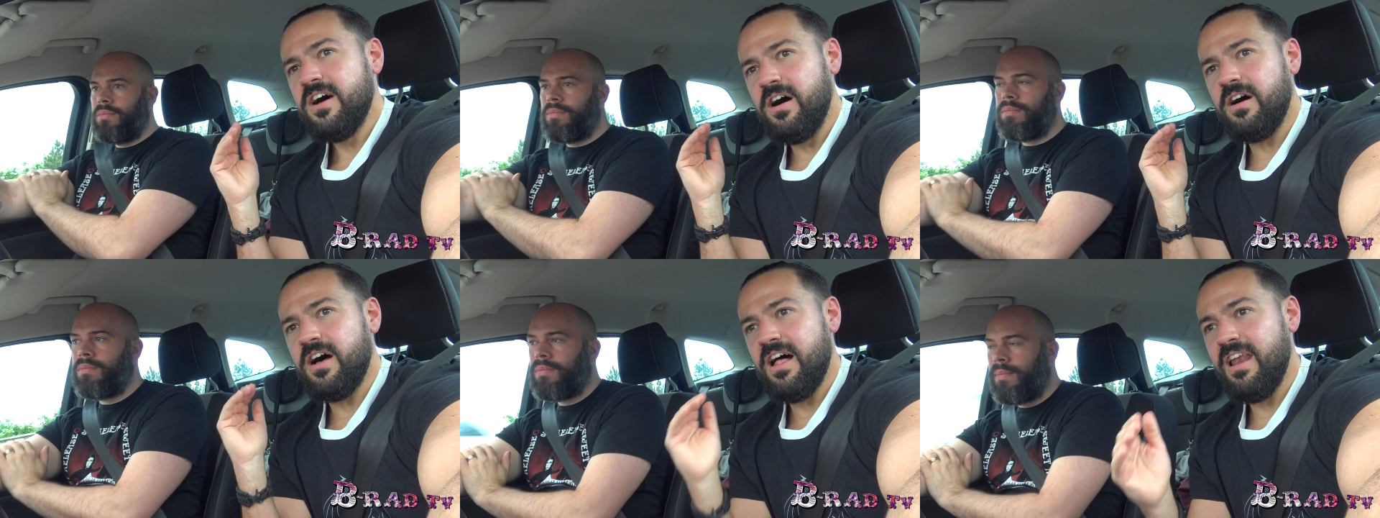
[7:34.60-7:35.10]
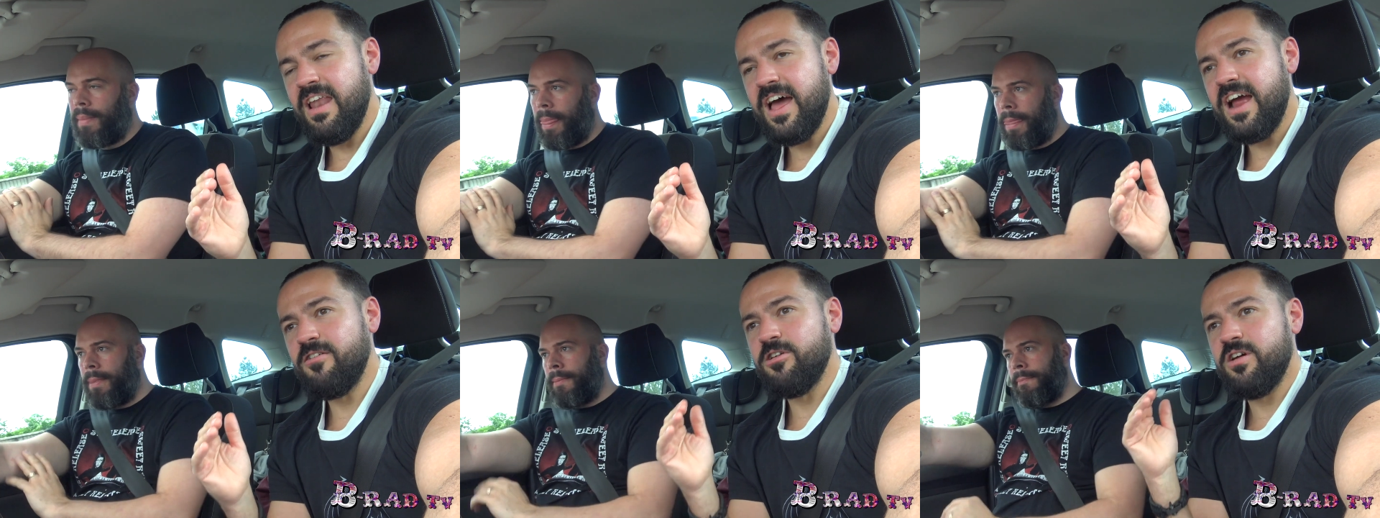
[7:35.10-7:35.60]
Speaker 1: a
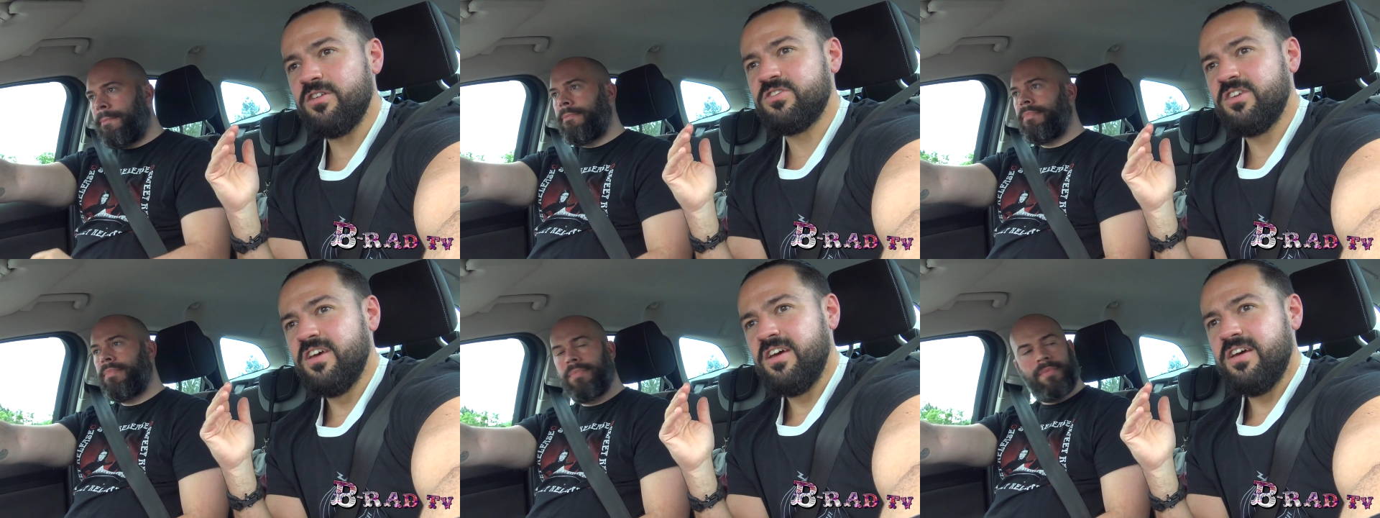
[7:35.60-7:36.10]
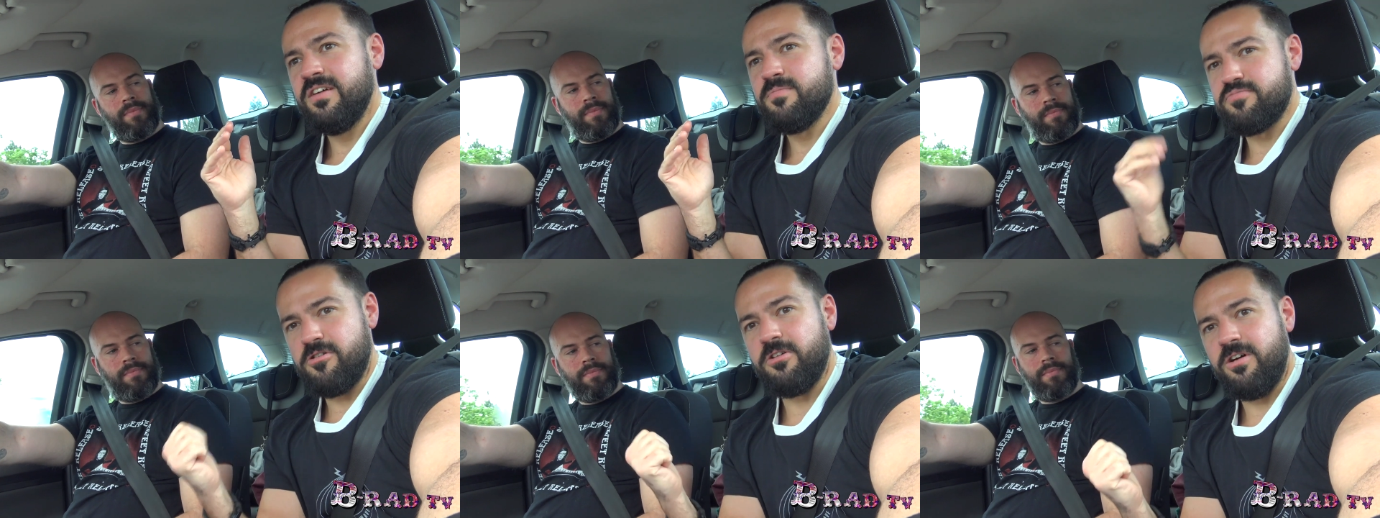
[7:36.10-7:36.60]
hilarious
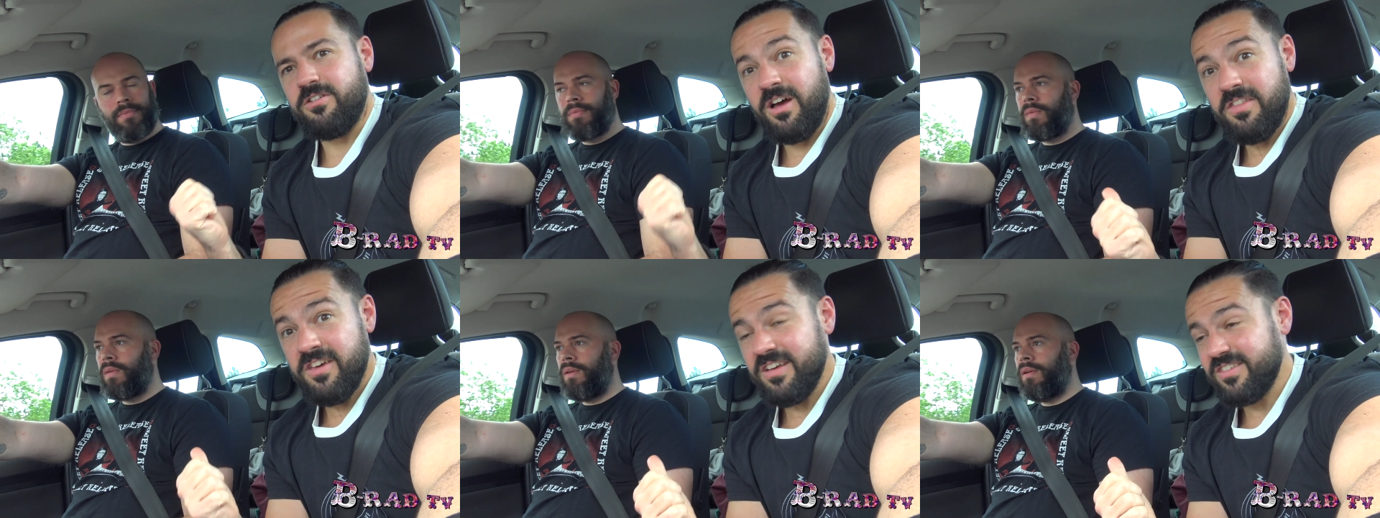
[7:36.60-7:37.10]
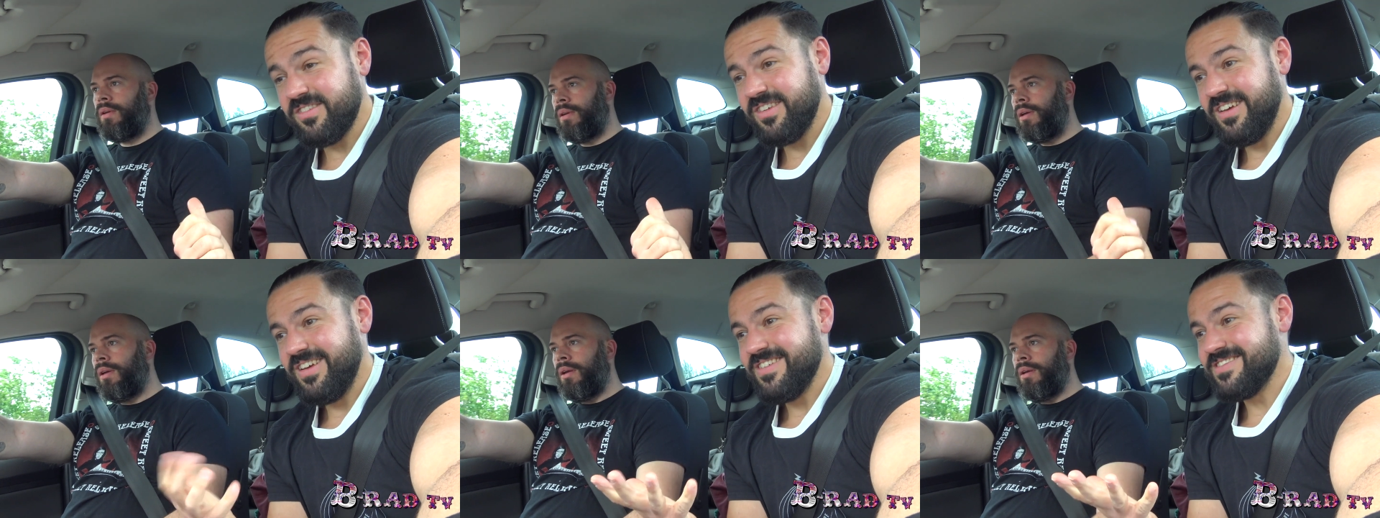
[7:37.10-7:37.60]
product like this.
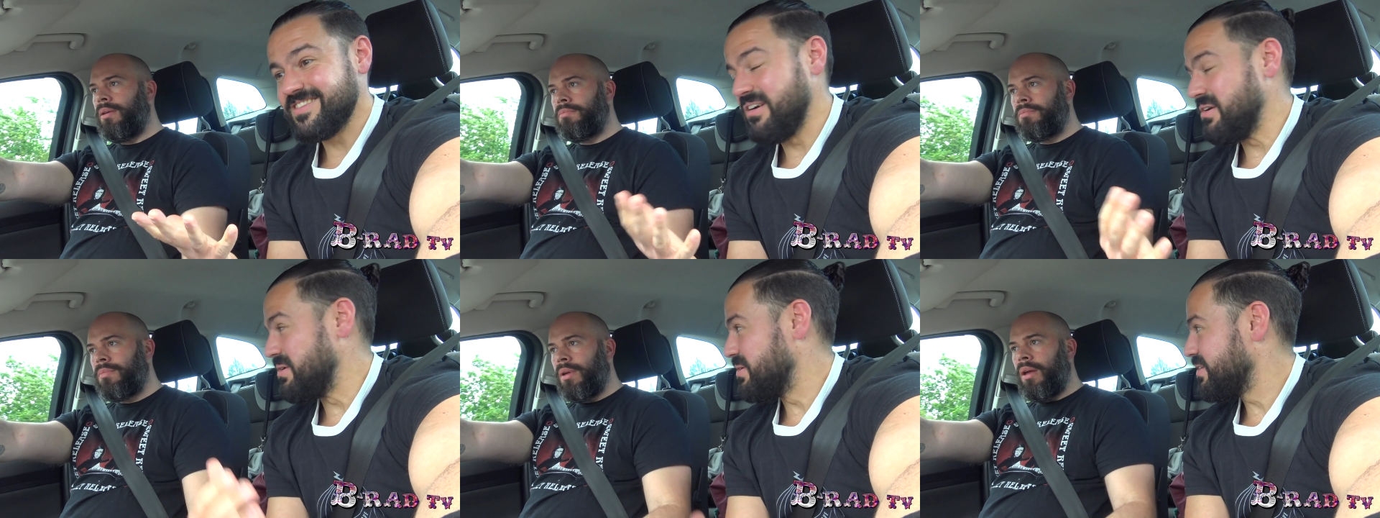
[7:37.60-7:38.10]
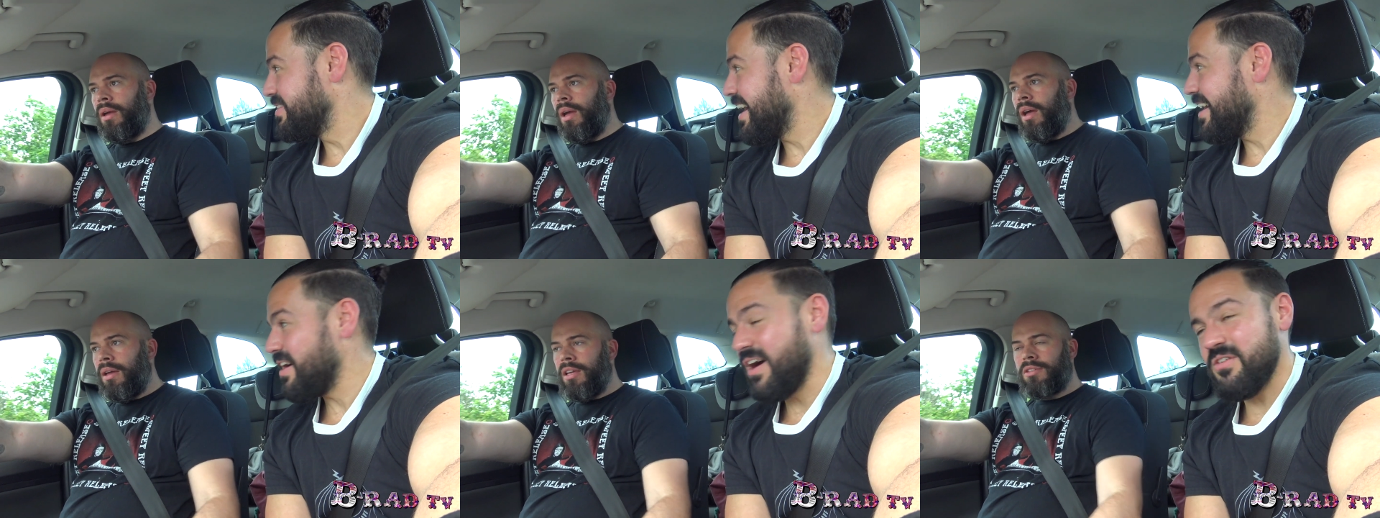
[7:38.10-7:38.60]
So
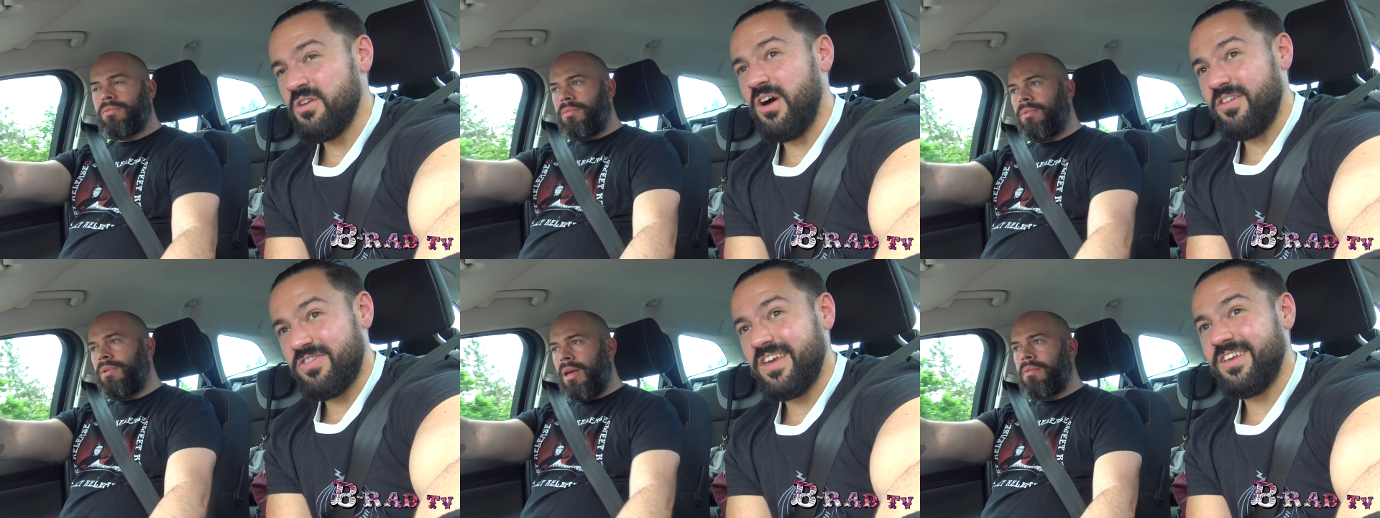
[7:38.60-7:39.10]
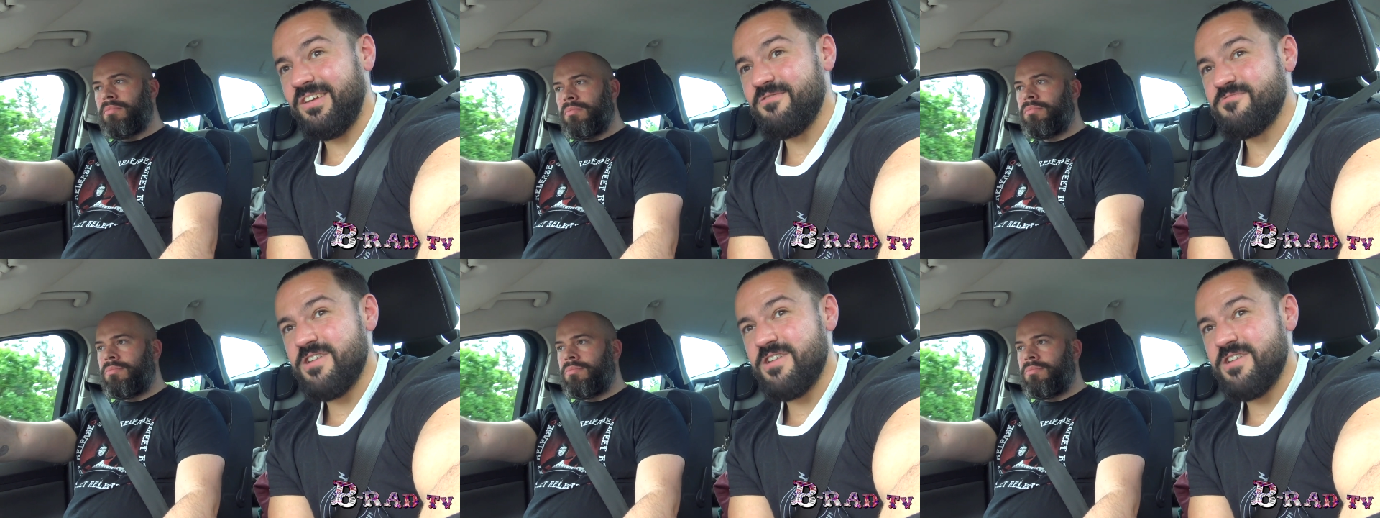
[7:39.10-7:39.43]
that uh, you, I think you've